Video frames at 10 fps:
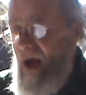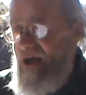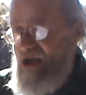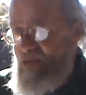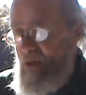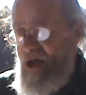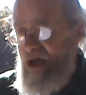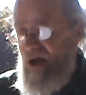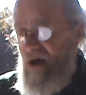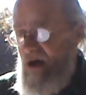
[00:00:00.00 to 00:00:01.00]
this
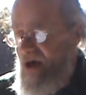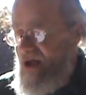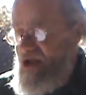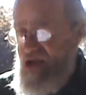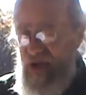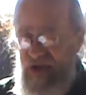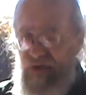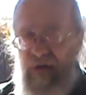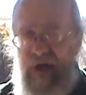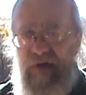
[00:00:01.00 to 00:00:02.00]
particular edition, this
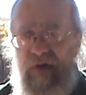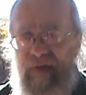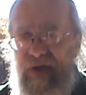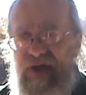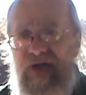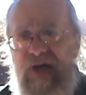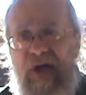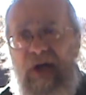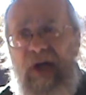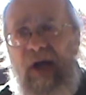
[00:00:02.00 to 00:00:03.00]
twenty twelve edition,
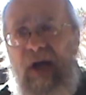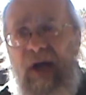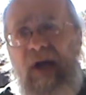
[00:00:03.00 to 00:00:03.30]
uh,